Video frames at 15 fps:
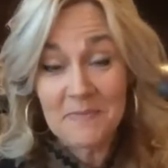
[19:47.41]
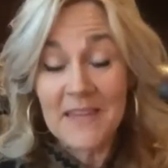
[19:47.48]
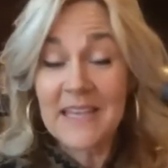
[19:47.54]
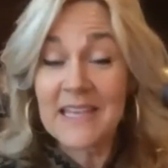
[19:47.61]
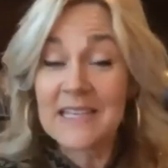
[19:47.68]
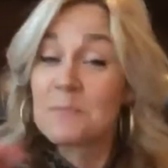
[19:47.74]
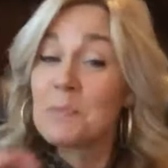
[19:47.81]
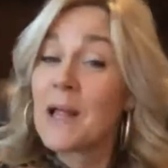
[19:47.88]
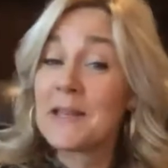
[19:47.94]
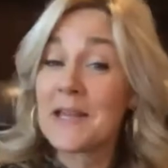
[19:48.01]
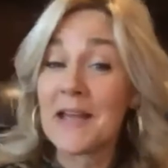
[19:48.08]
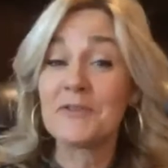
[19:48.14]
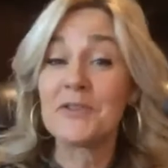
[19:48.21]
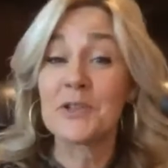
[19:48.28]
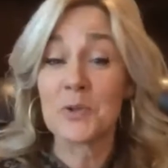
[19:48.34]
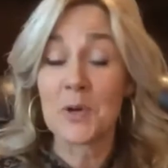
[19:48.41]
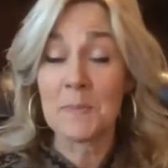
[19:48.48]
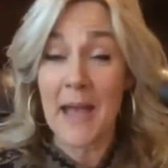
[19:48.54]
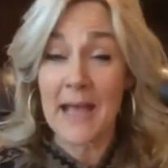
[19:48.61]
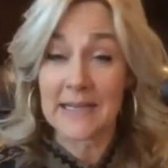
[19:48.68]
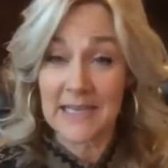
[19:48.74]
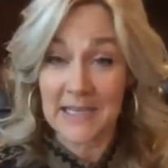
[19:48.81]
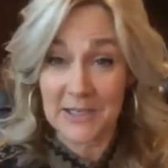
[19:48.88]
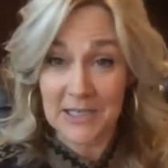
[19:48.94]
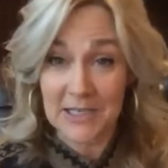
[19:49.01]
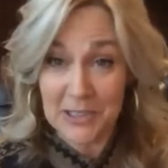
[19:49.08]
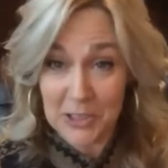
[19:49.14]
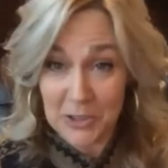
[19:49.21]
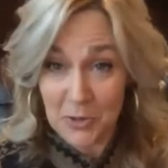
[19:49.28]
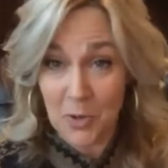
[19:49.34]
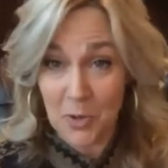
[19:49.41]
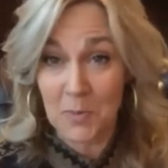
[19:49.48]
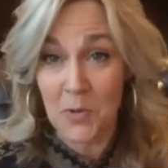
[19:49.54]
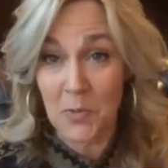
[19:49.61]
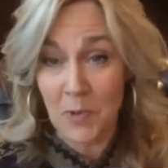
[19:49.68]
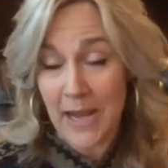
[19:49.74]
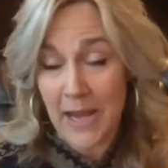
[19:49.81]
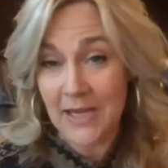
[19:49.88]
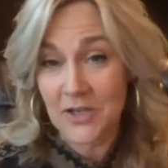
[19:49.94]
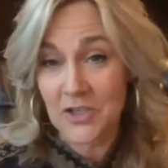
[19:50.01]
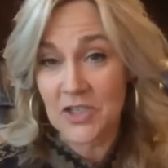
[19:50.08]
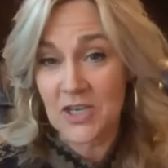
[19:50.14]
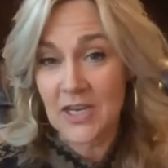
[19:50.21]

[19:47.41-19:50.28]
his blood levels were back down into normal range.